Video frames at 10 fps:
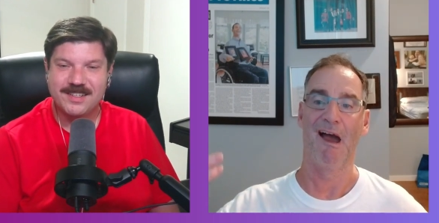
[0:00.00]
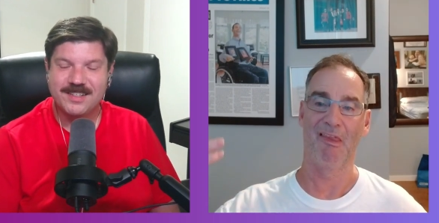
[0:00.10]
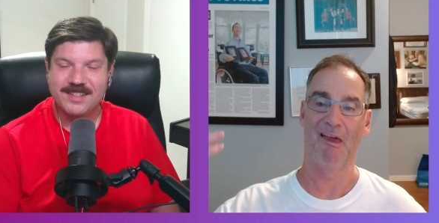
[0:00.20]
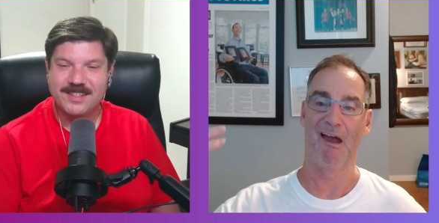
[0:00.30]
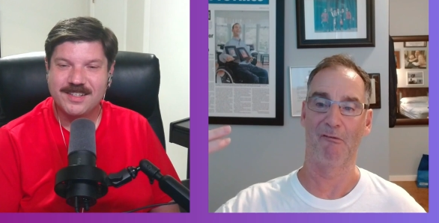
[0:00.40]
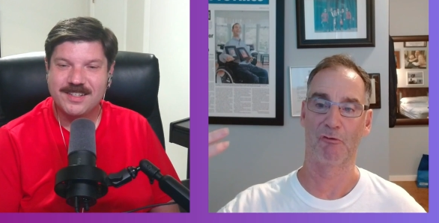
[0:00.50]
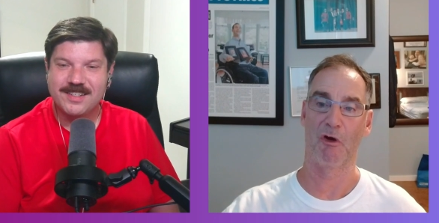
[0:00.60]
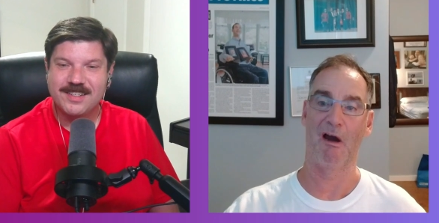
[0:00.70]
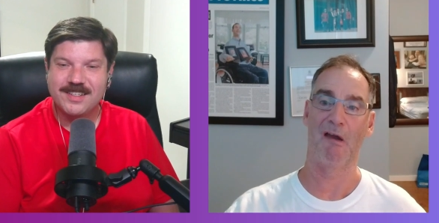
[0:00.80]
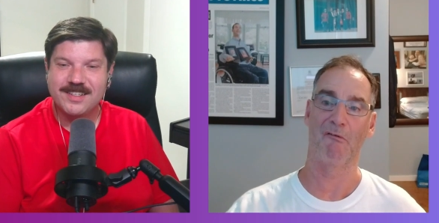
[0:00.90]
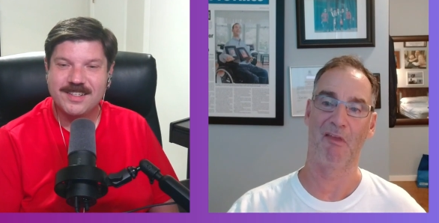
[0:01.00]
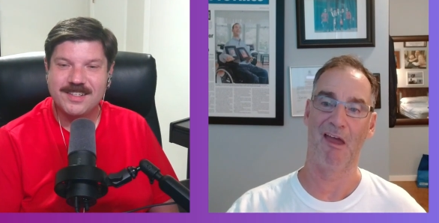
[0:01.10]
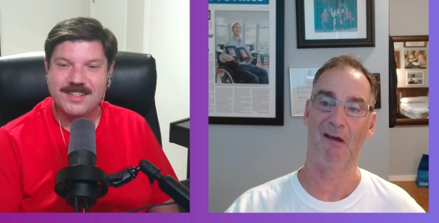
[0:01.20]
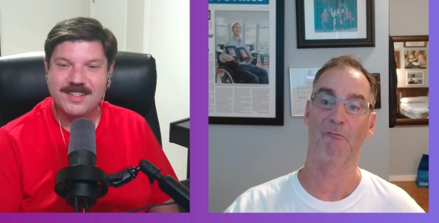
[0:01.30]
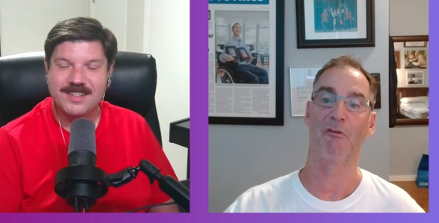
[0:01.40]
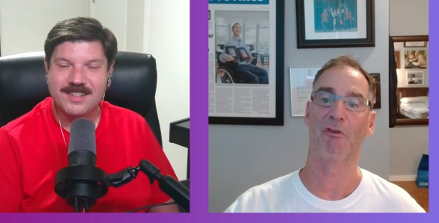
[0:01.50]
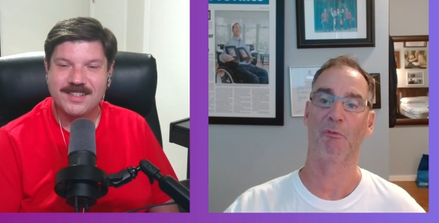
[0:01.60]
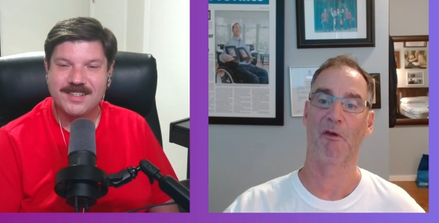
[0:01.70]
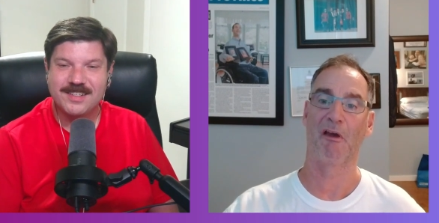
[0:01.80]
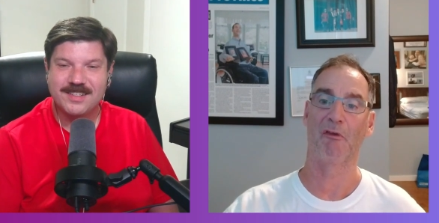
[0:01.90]
Speaker 1: and I have drive and I have this
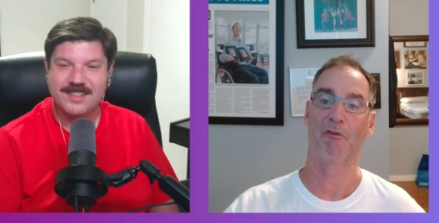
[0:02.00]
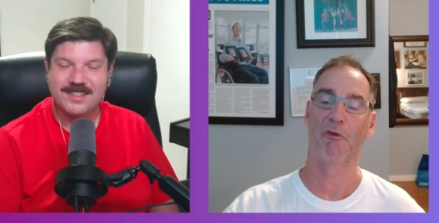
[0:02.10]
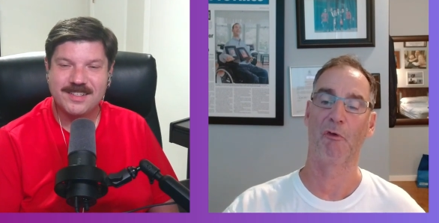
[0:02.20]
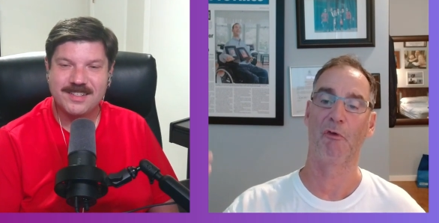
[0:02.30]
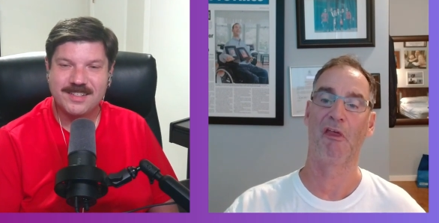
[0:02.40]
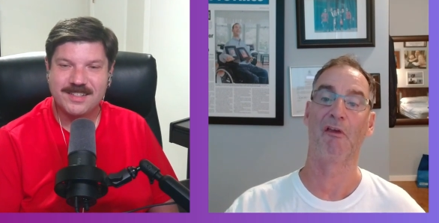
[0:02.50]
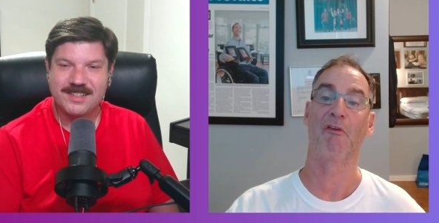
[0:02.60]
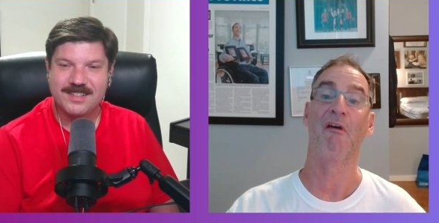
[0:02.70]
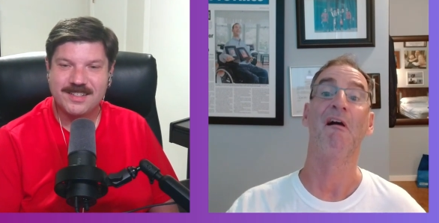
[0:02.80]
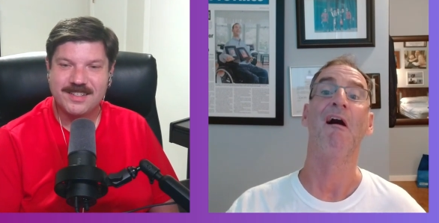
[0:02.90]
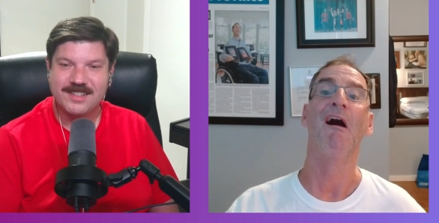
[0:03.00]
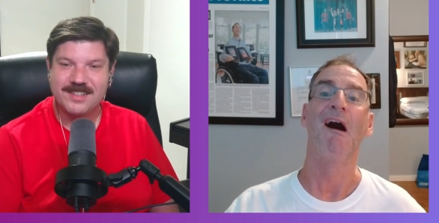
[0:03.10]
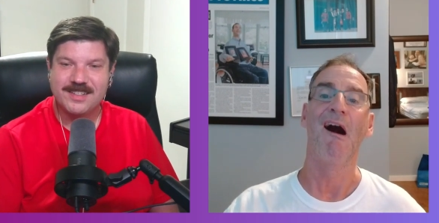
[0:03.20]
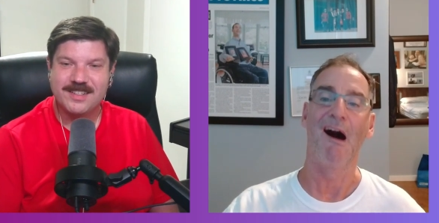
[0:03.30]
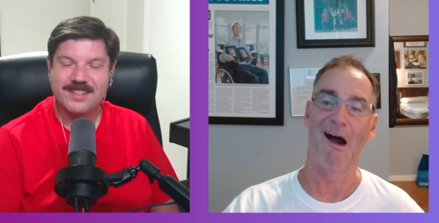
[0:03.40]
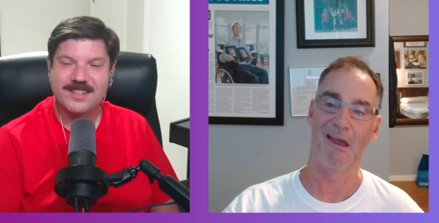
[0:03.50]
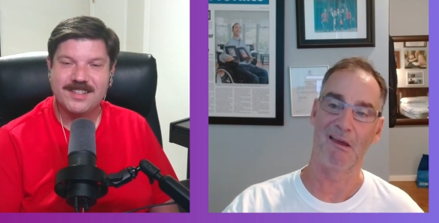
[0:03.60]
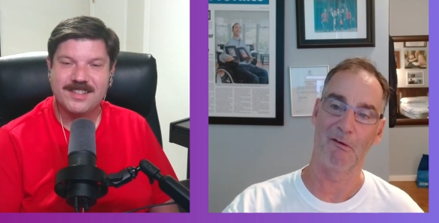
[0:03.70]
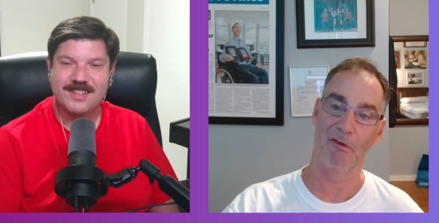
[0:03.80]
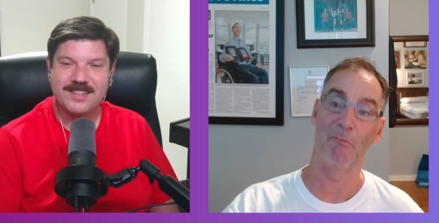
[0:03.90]
because two things.
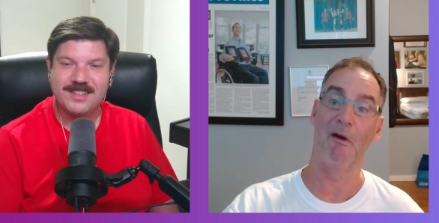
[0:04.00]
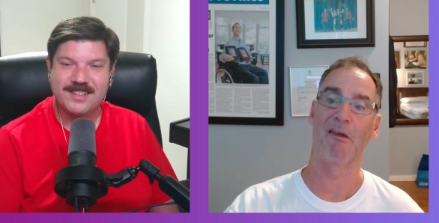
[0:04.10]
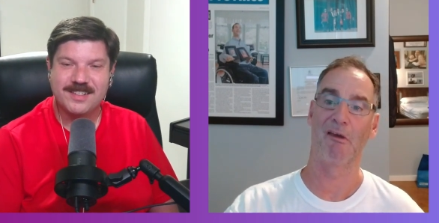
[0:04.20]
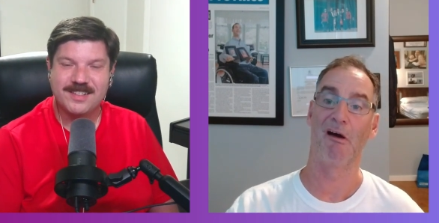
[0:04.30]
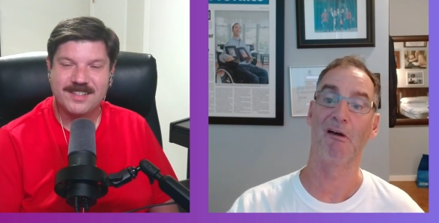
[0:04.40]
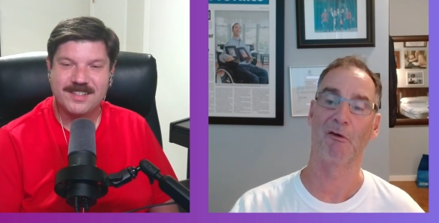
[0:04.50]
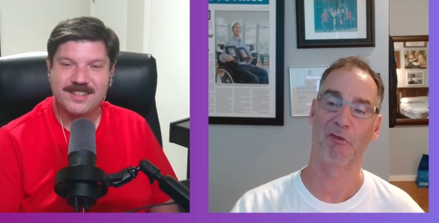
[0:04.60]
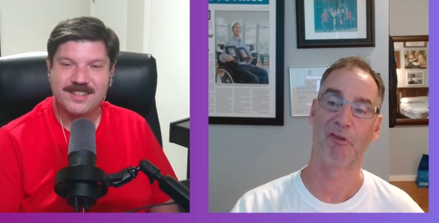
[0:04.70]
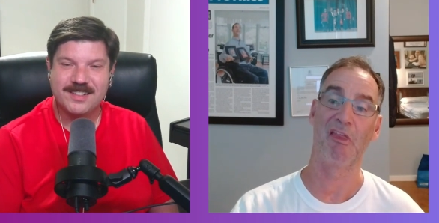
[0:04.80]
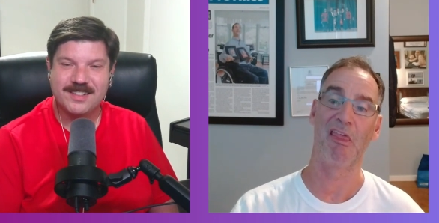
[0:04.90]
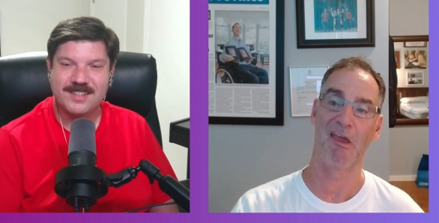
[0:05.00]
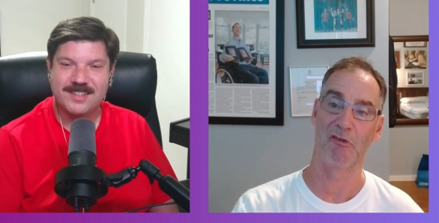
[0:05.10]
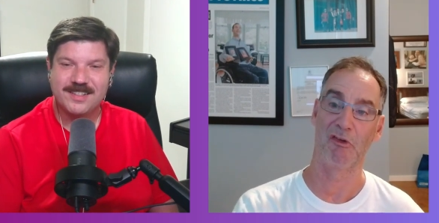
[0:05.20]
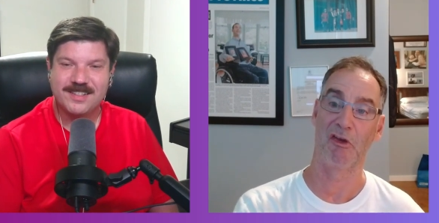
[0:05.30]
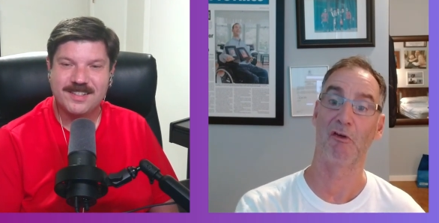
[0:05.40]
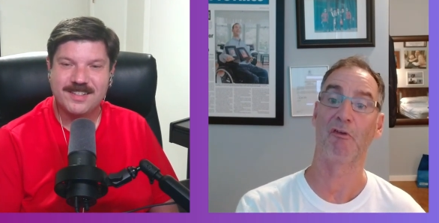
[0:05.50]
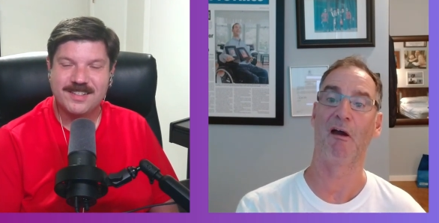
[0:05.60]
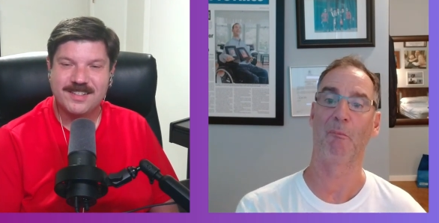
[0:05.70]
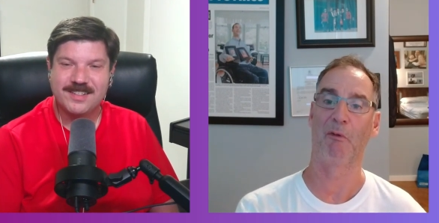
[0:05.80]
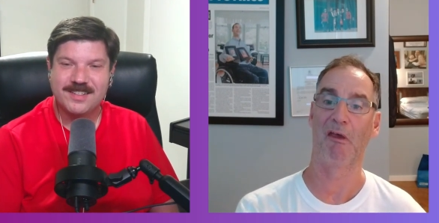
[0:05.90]
I, in my younger teenage years,
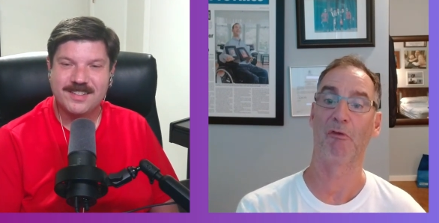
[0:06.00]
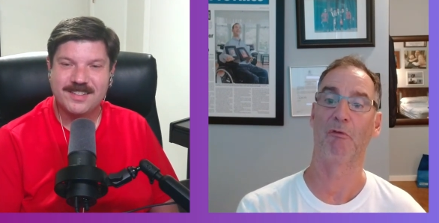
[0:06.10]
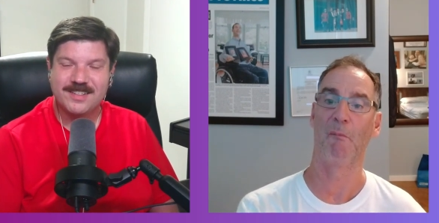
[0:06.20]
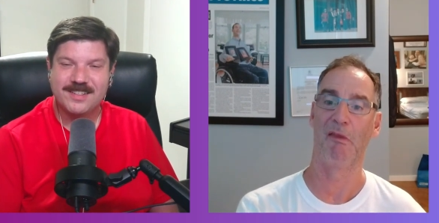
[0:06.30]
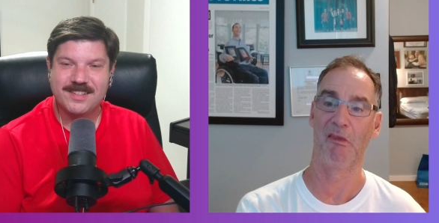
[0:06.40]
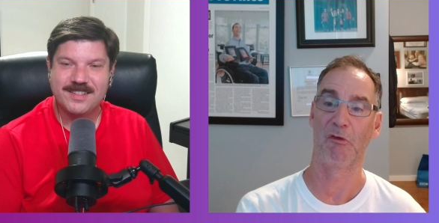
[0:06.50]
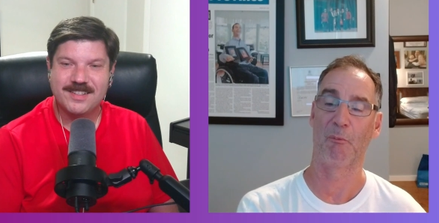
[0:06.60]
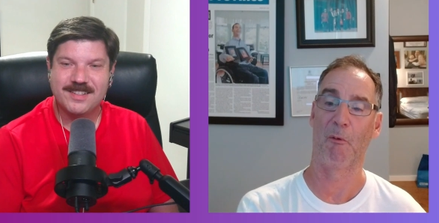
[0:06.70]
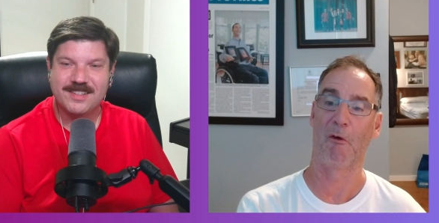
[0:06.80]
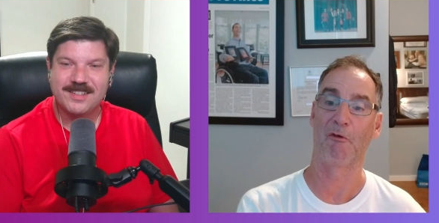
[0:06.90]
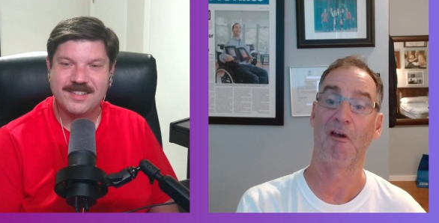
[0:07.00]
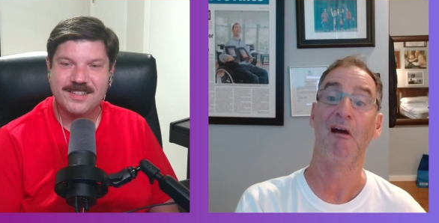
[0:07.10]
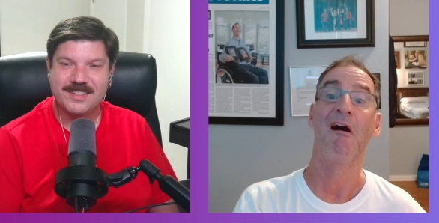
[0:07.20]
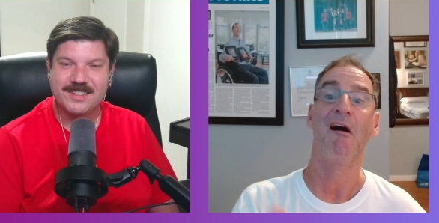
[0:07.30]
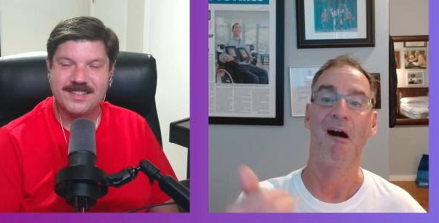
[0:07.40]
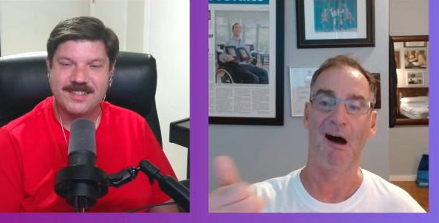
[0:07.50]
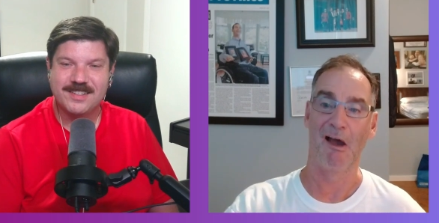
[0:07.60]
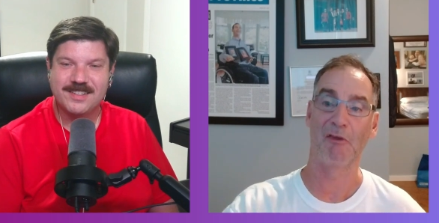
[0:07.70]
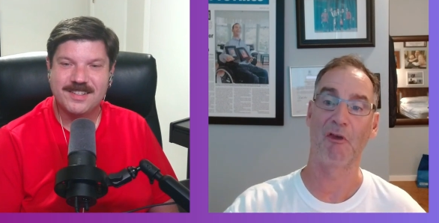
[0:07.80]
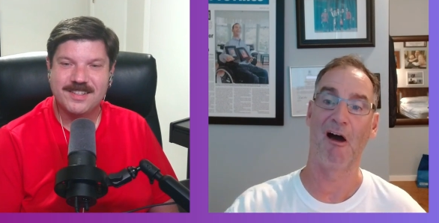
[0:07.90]
I played many sports:
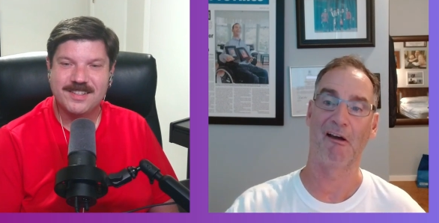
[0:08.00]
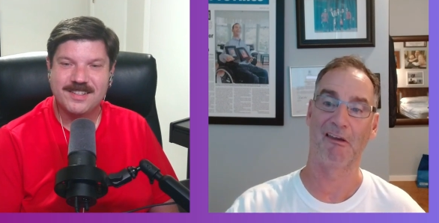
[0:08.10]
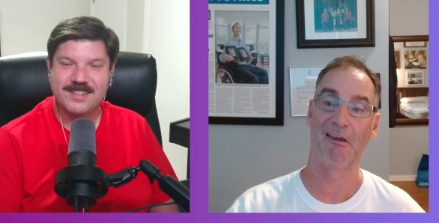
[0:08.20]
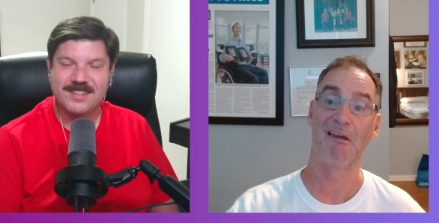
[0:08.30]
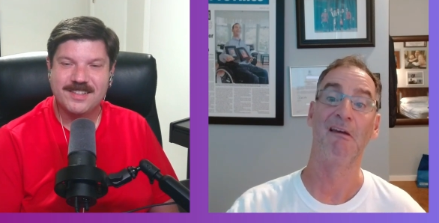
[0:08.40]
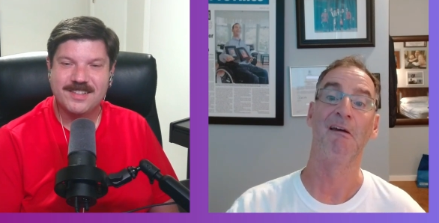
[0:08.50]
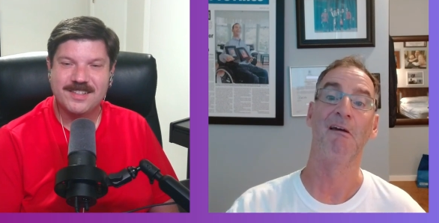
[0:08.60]
ice hockey,